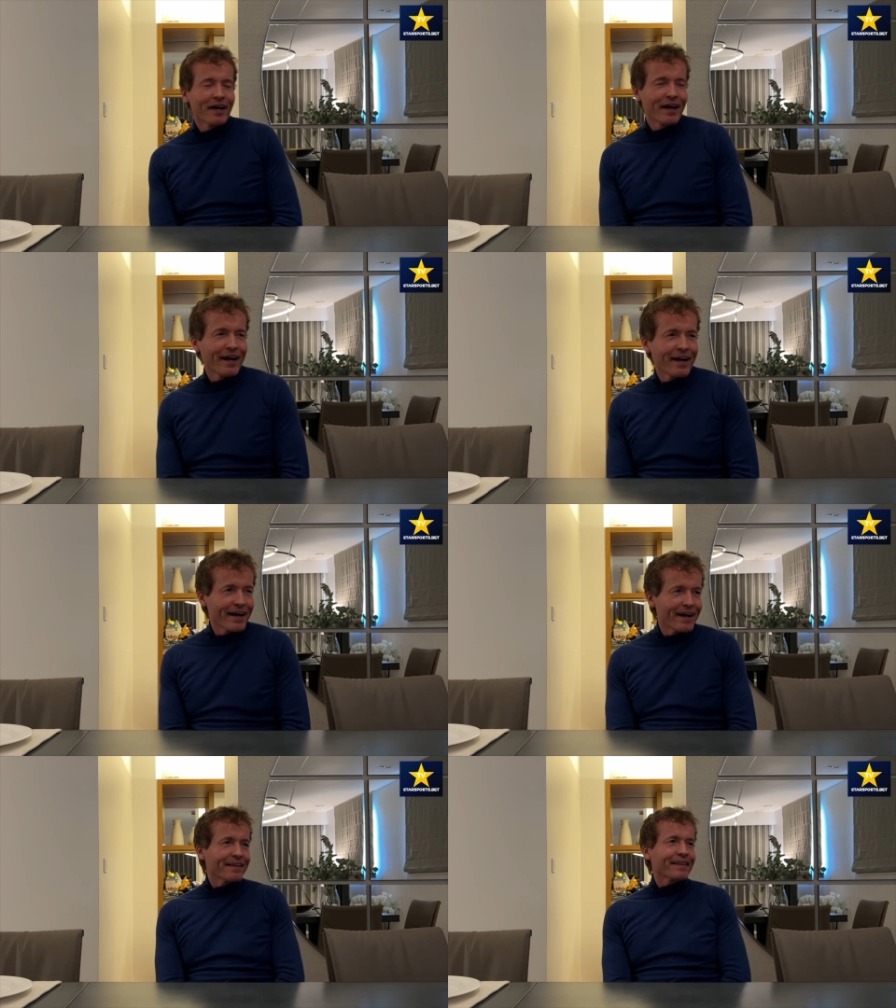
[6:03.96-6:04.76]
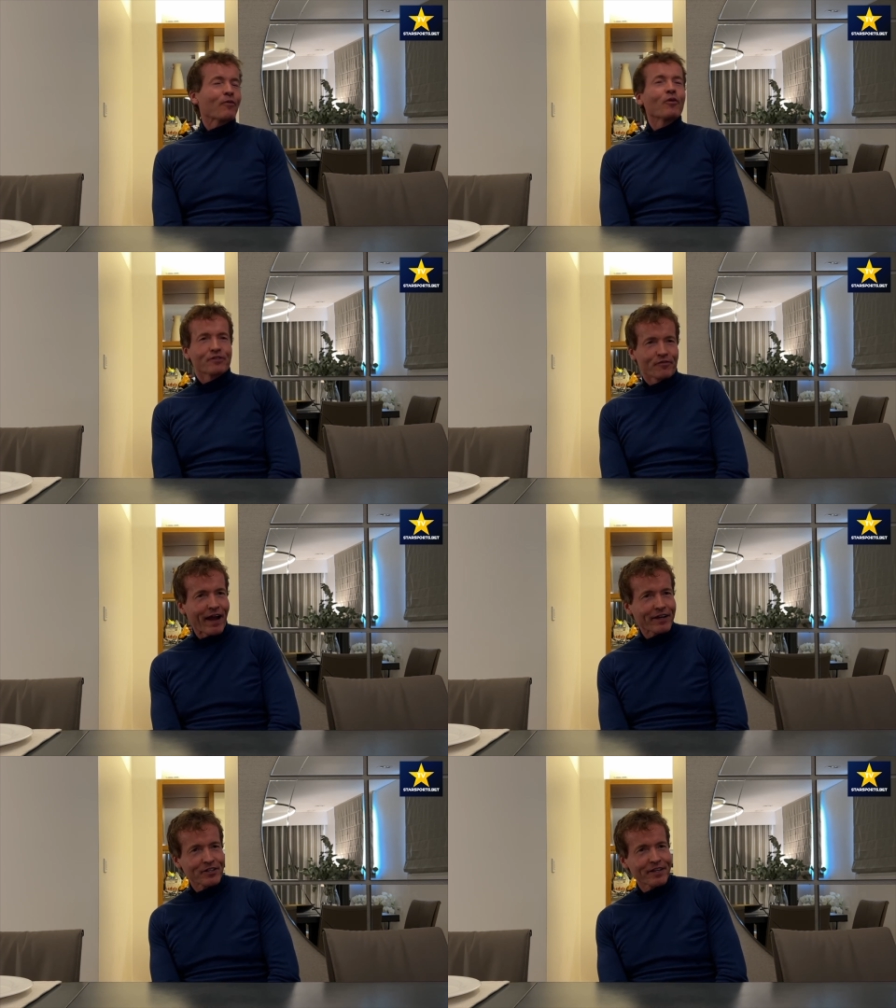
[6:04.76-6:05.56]
that was a
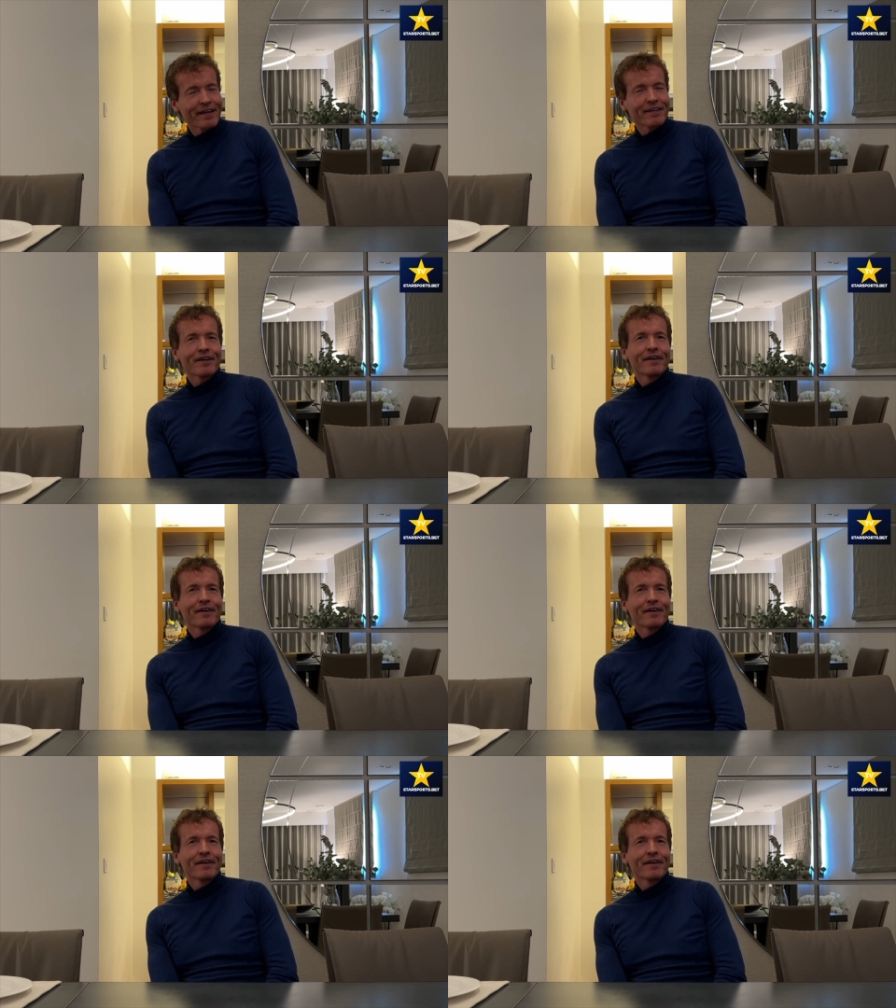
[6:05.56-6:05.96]
factor there, yeah.